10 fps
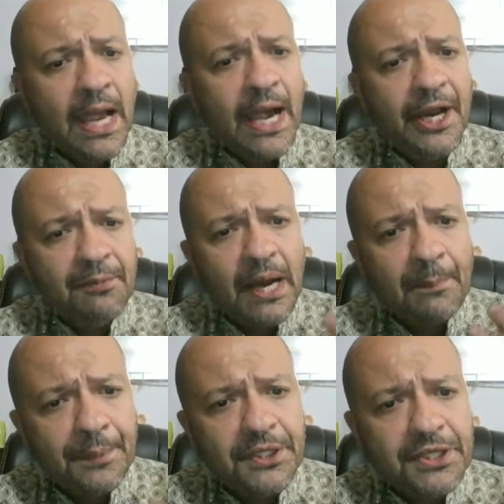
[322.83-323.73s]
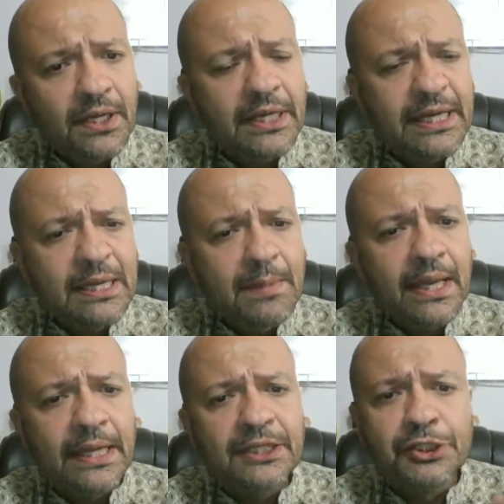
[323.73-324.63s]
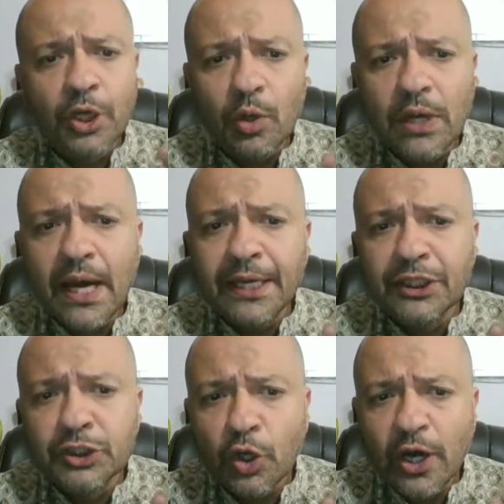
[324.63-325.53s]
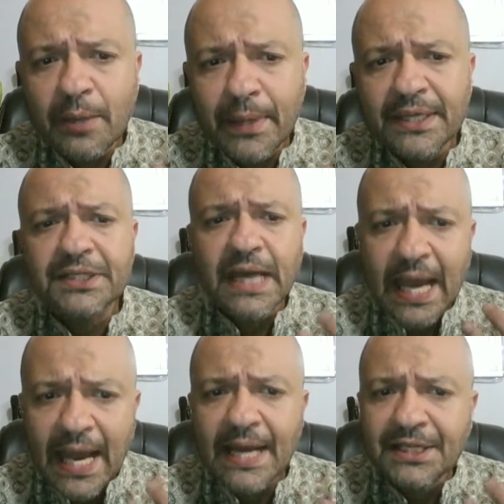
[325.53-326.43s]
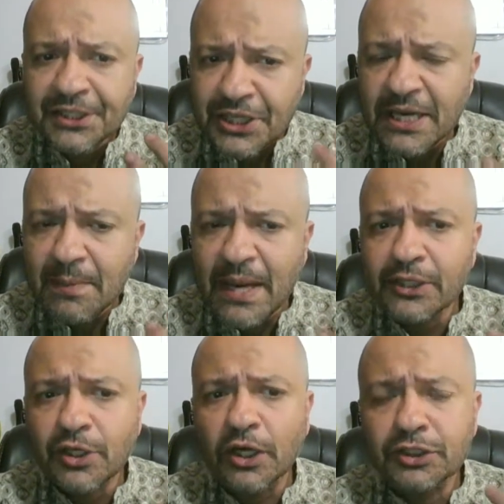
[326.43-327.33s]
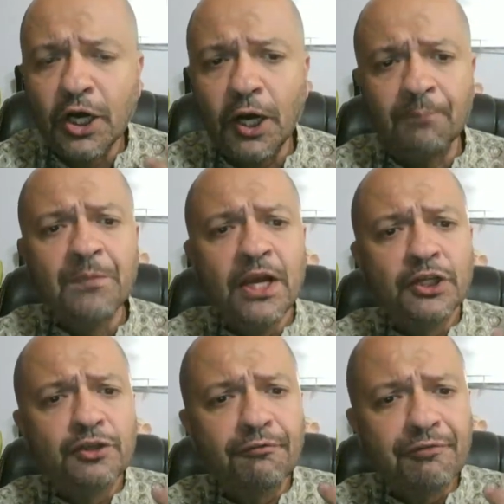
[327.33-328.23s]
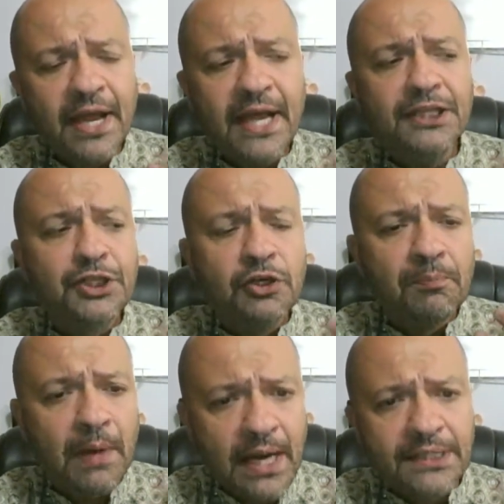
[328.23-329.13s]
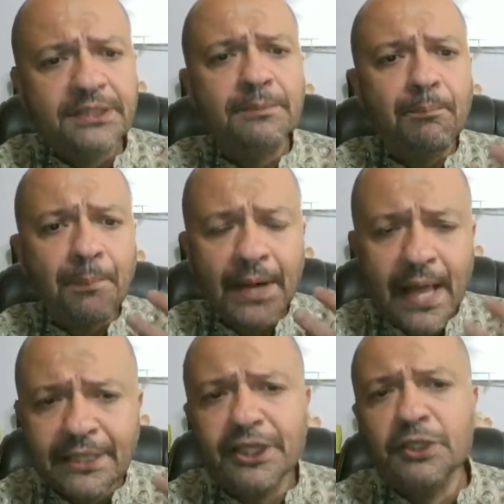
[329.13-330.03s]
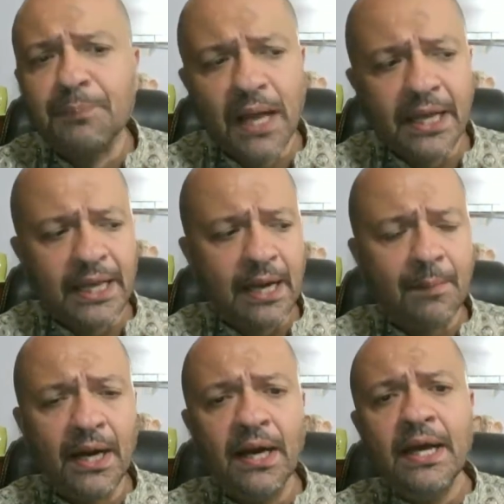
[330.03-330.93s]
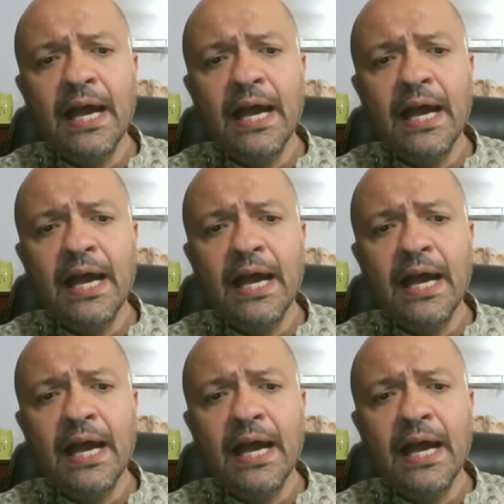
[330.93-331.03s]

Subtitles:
And my personal email is yogaenjoyment@gmail.com. So friends, you must practice pranayama,